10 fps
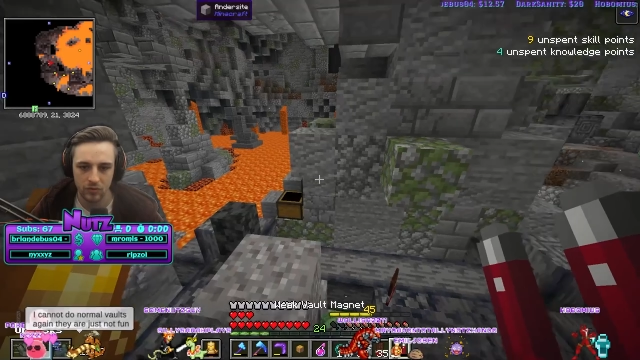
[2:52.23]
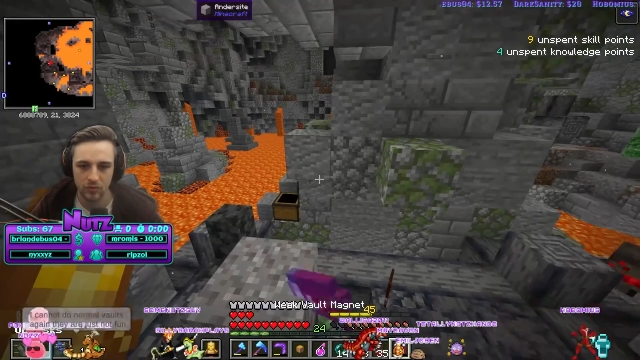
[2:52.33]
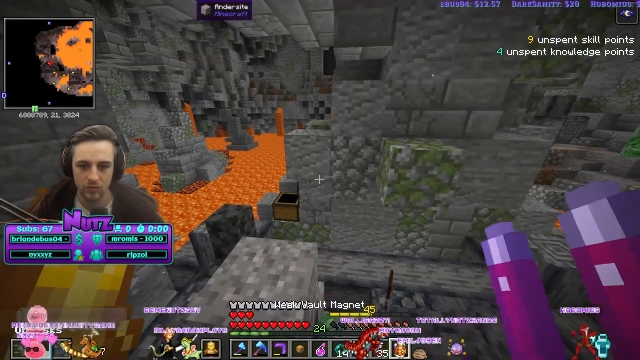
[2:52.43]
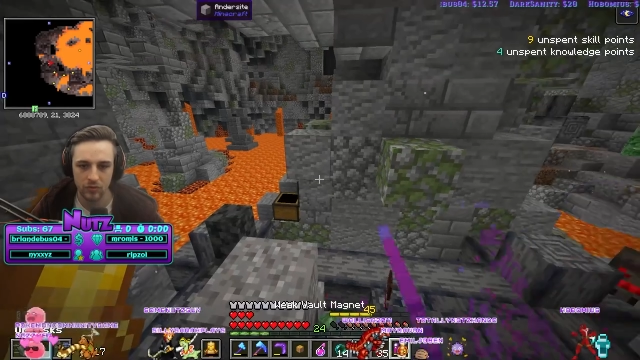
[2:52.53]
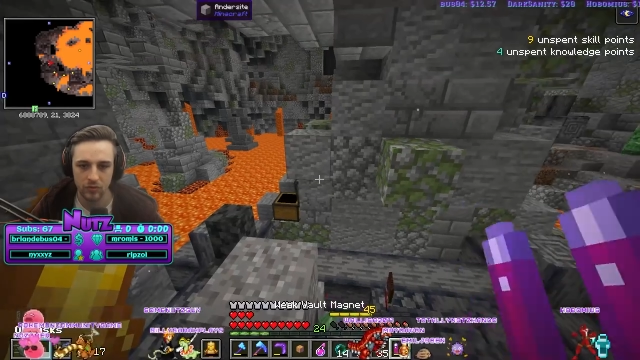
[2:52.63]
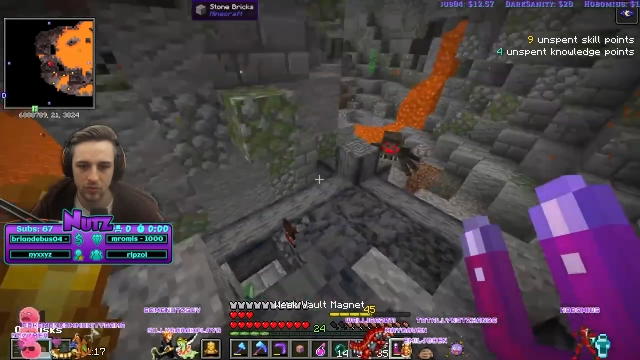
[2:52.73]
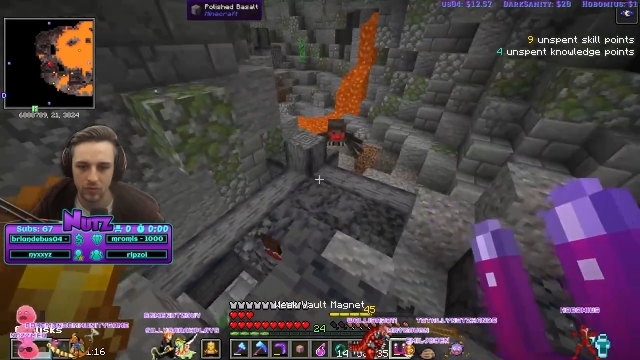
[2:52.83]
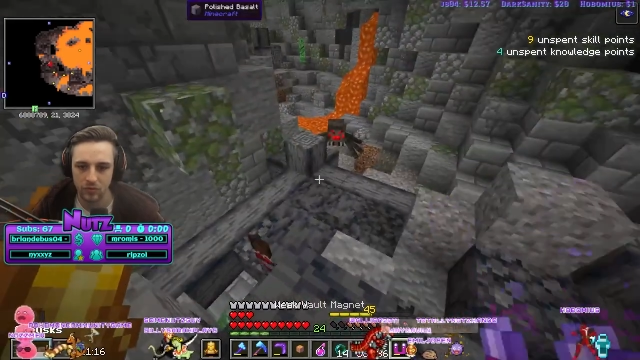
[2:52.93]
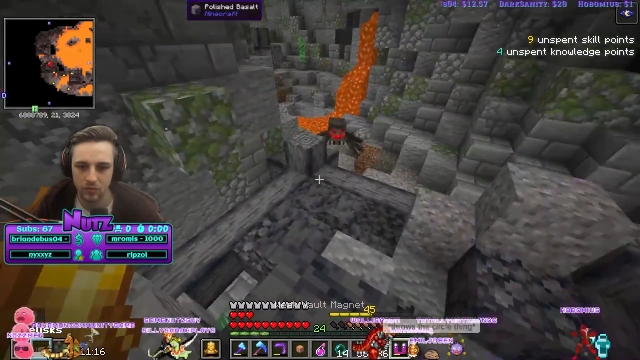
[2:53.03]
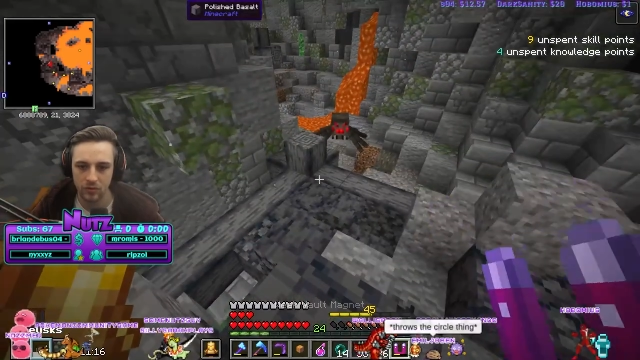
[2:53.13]

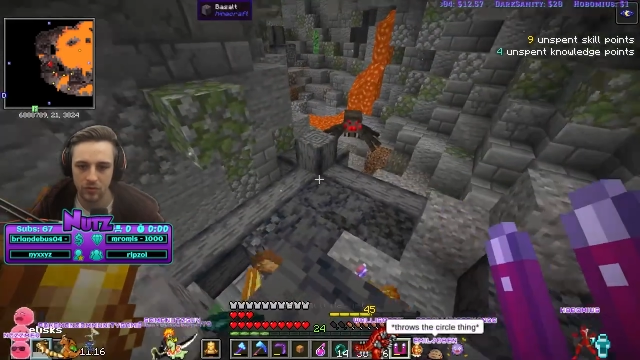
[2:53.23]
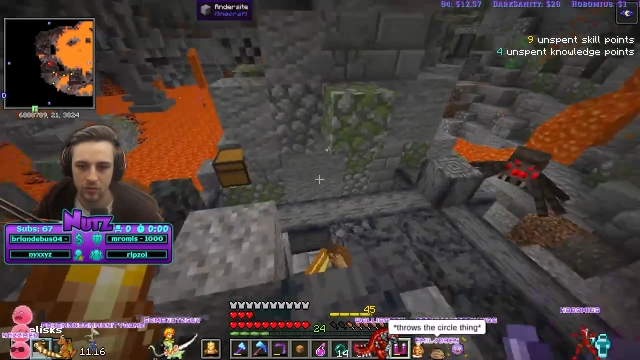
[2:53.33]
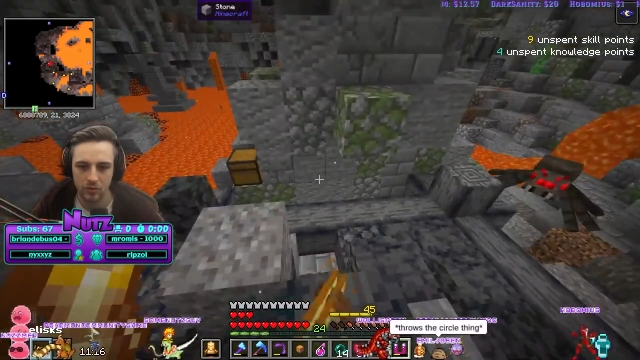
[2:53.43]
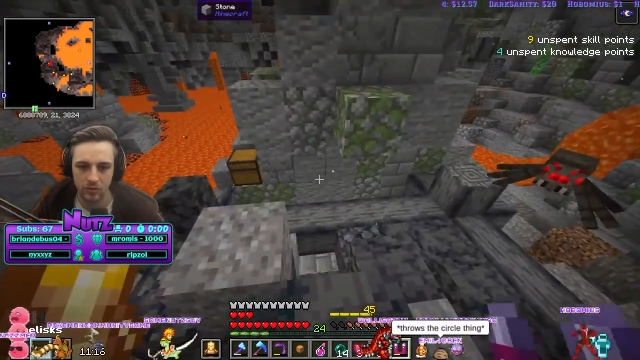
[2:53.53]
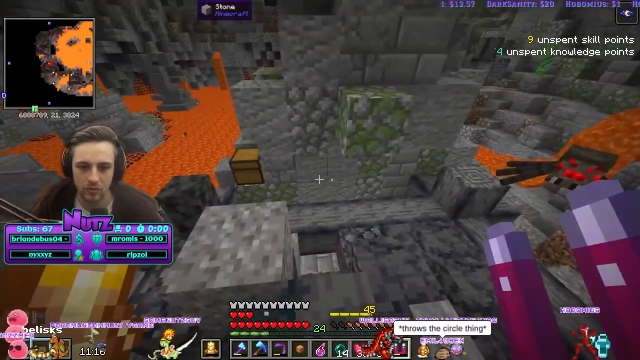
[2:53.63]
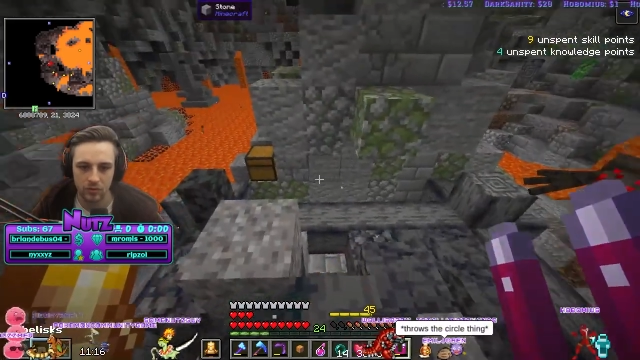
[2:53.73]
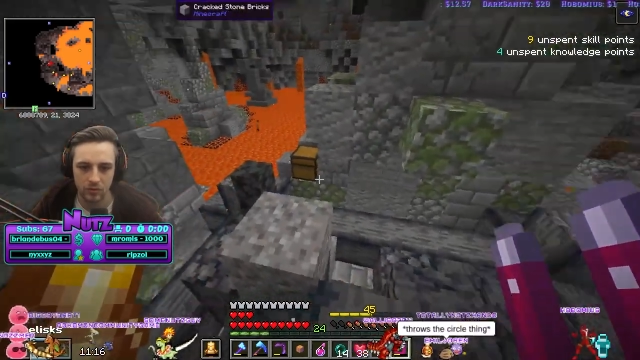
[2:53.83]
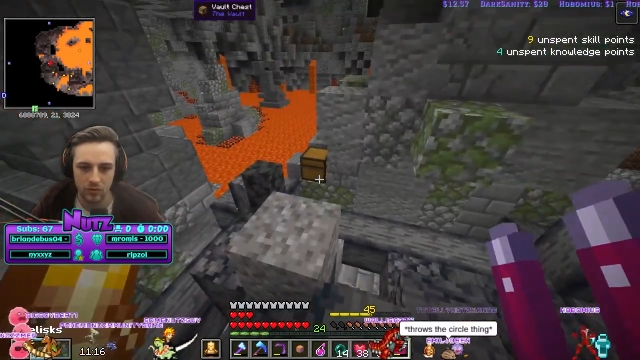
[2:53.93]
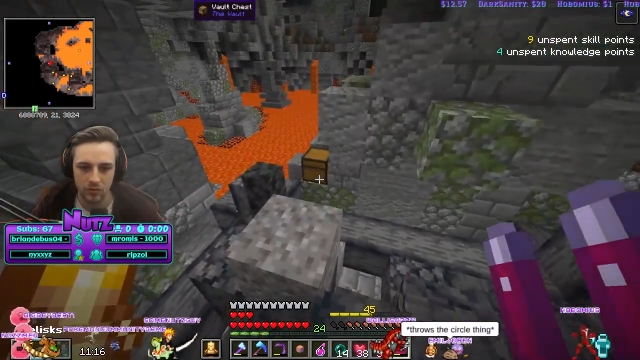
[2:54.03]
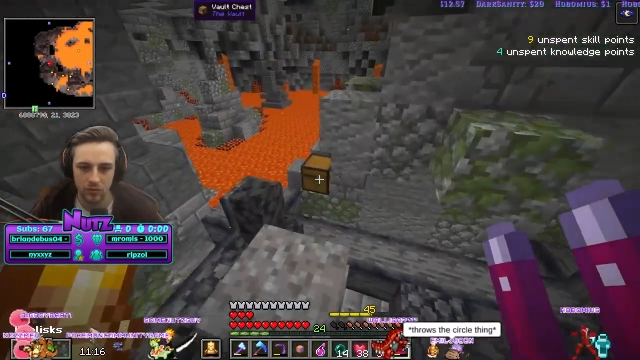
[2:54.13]

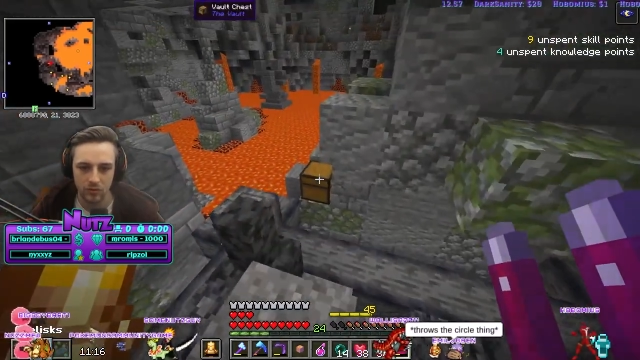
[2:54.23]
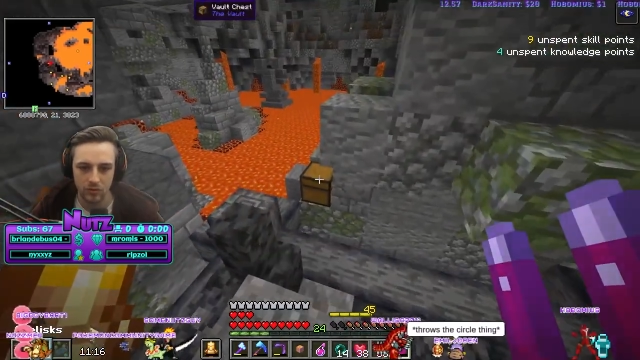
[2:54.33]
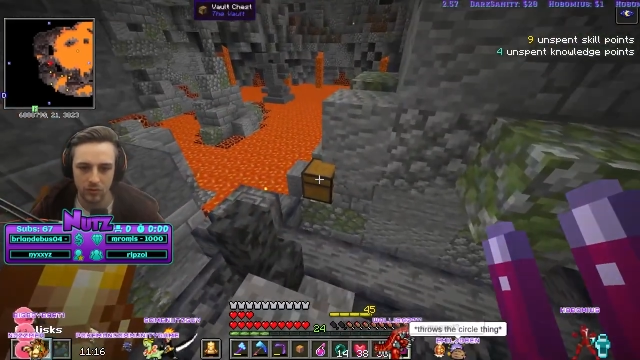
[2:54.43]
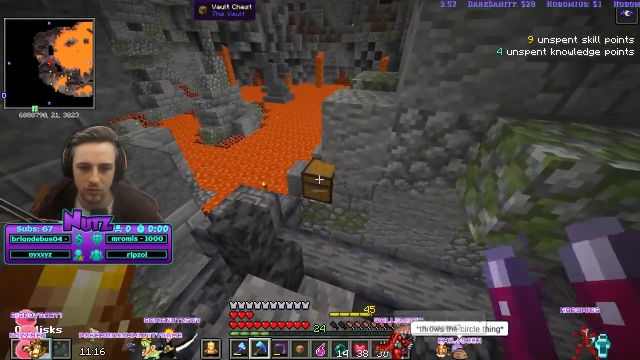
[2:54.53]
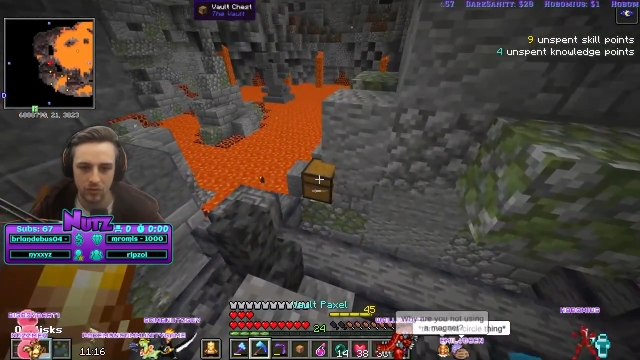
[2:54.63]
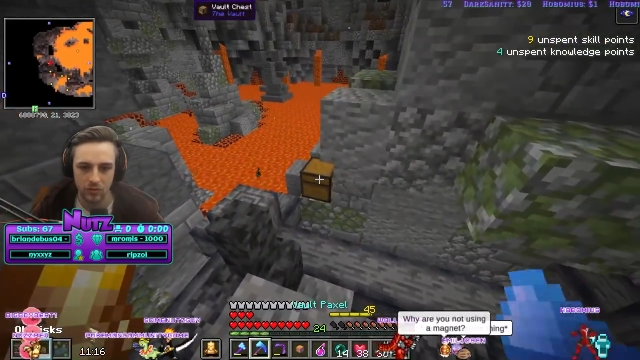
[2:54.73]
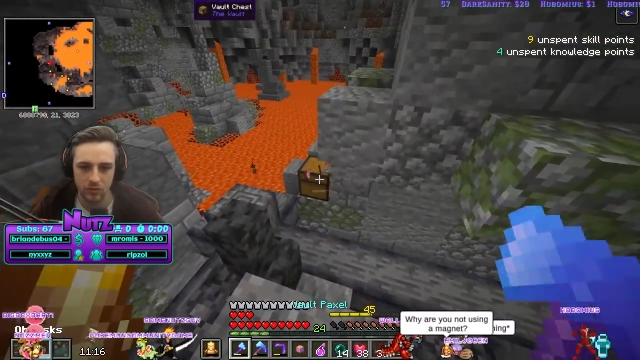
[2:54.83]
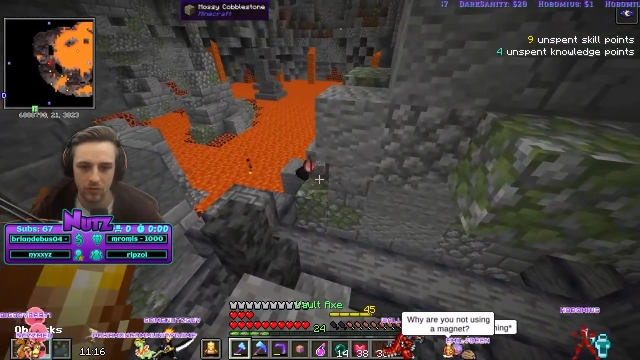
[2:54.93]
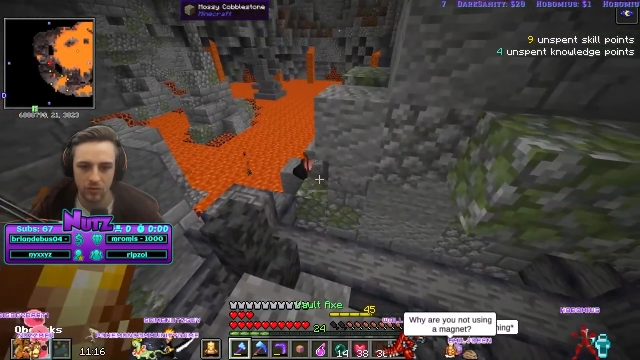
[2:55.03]
No one is speaking in this clip.